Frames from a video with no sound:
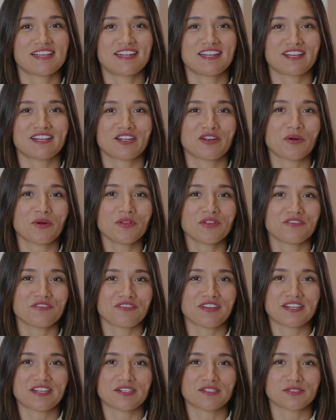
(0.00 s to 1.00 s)
in a canola
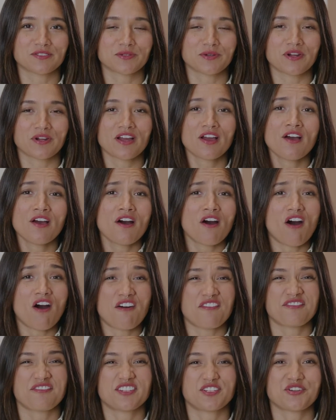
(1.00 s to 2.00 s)
field, or
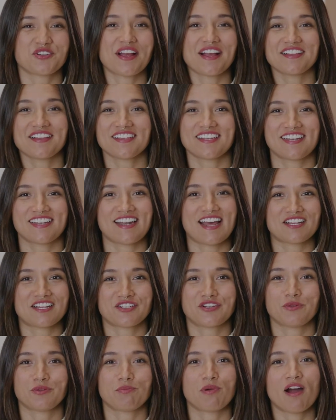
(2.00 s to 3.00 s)
off the trail at a
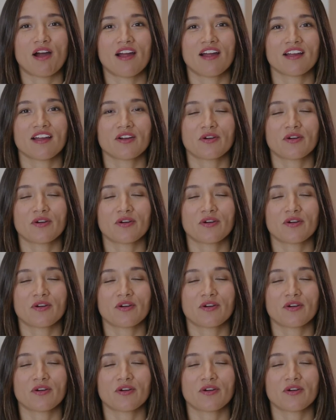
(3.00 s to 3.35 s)
national park,